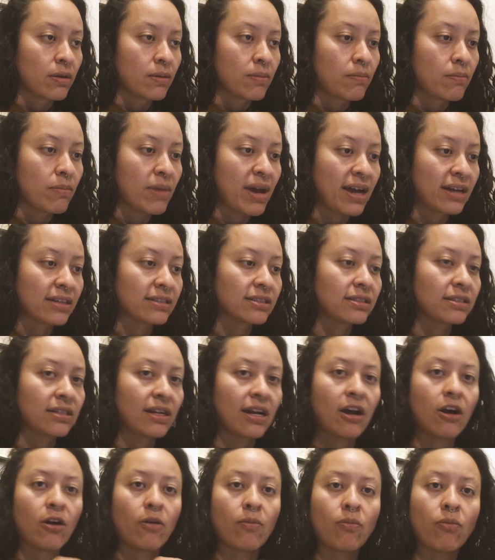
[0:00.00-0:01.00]
massed
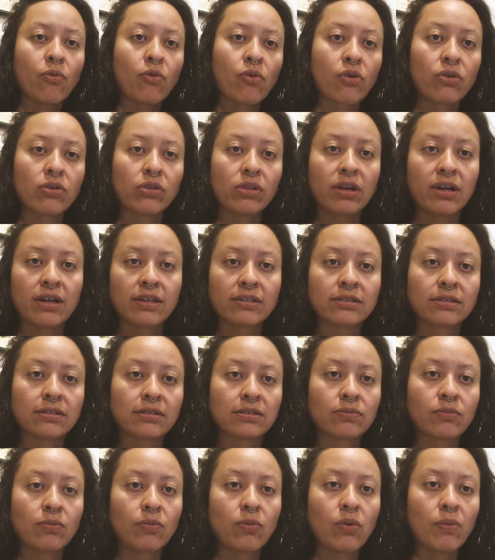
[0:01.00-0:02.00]
out more or
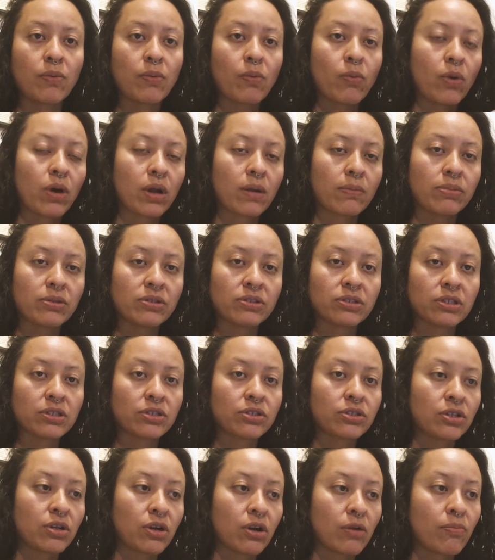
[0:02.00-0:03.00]
less what we want to
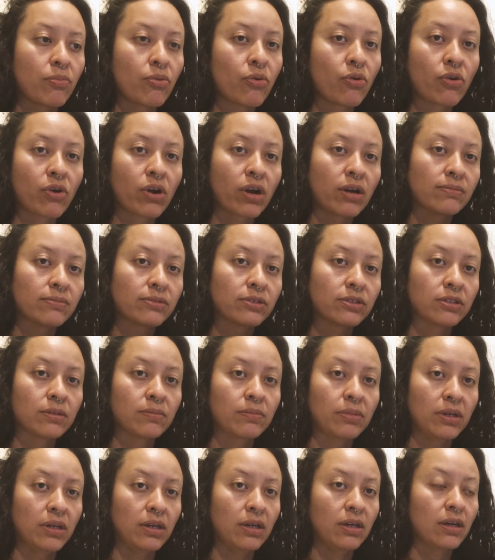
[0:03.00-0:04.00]
position our programs to
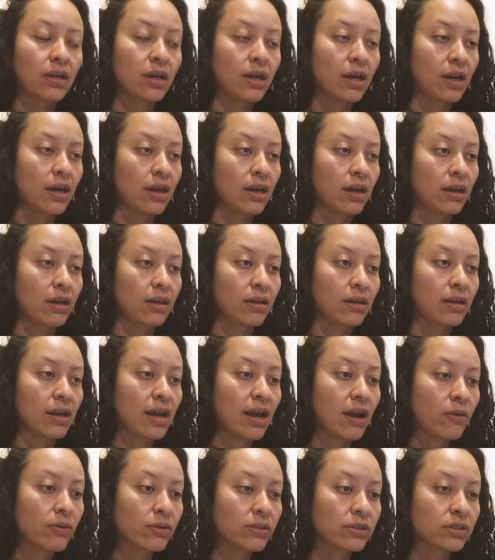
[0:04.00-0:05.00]
be, and
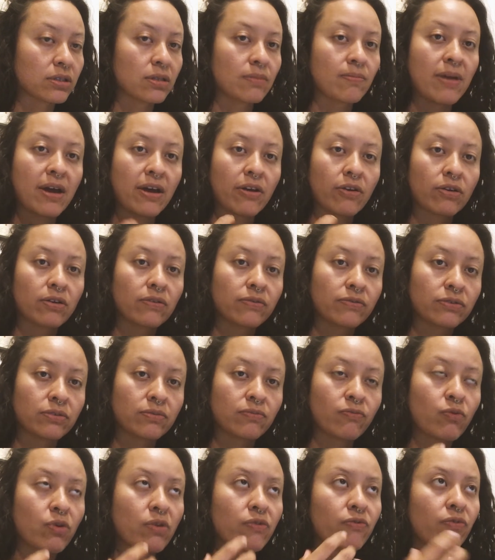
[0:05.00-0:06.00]
now it's a matter of
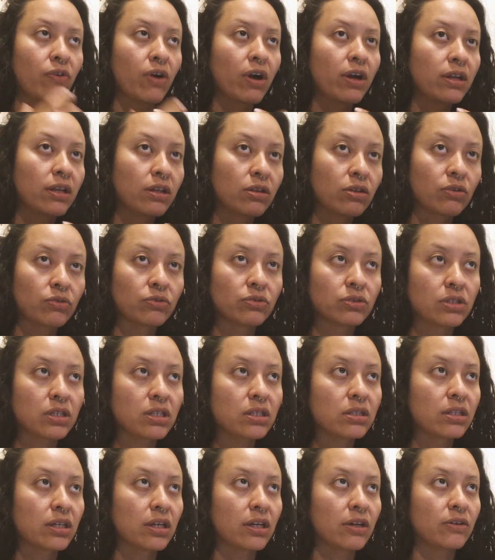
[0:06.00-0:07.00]
refining those
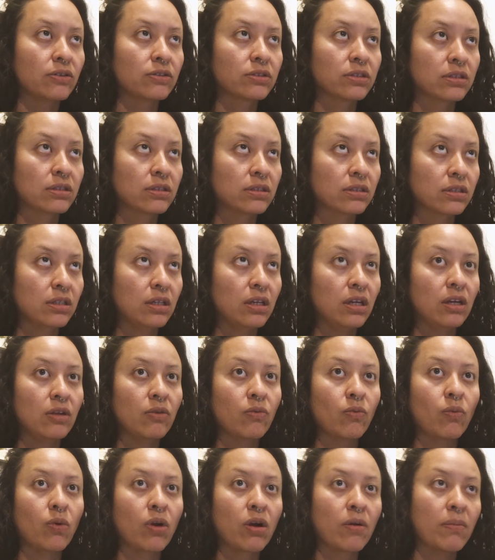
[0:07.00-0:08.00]
details and
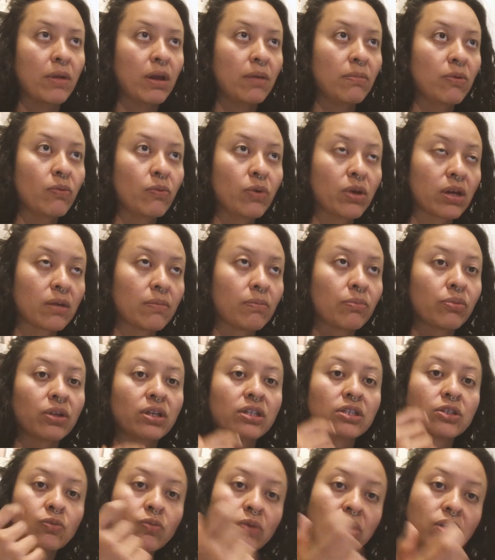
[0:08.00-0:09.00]
seeing where maybe we can
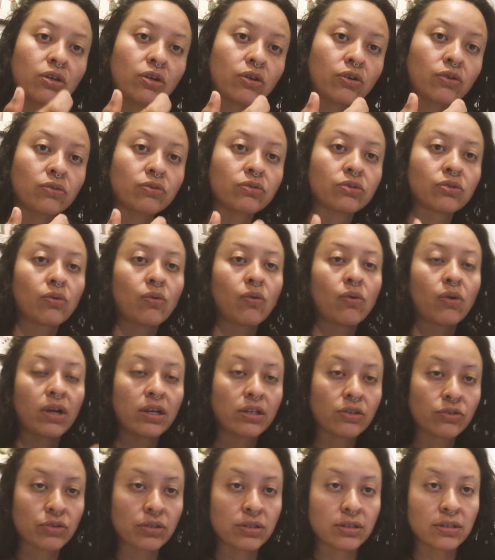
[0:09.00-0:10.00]
place windows or
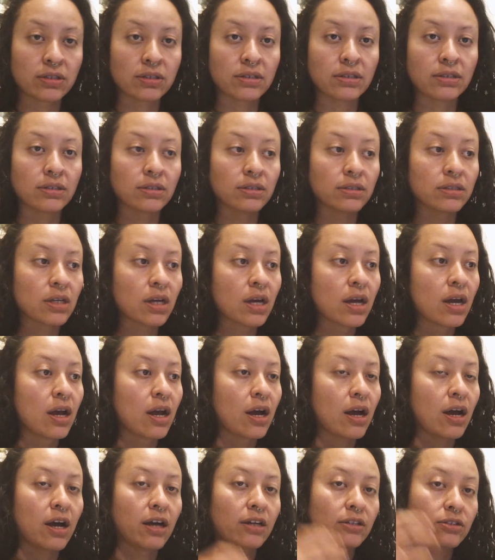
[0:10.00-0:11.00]
entrances
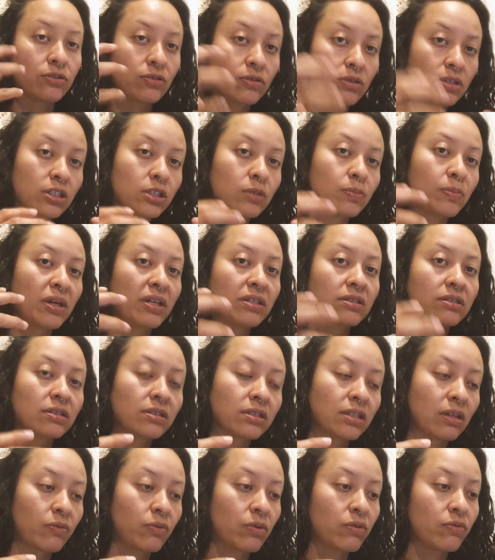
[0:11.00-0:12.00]
to these
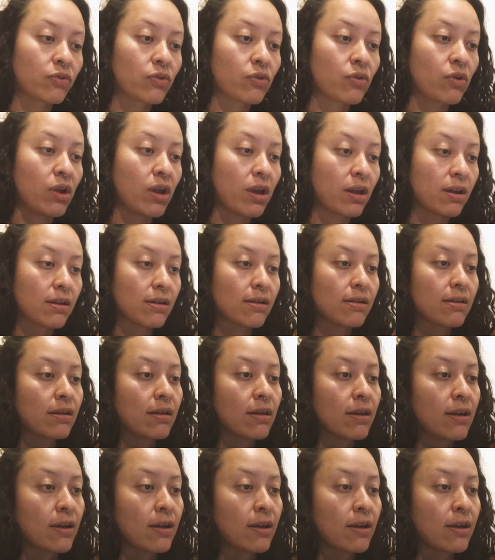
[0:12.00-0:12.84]
spaces that we've created.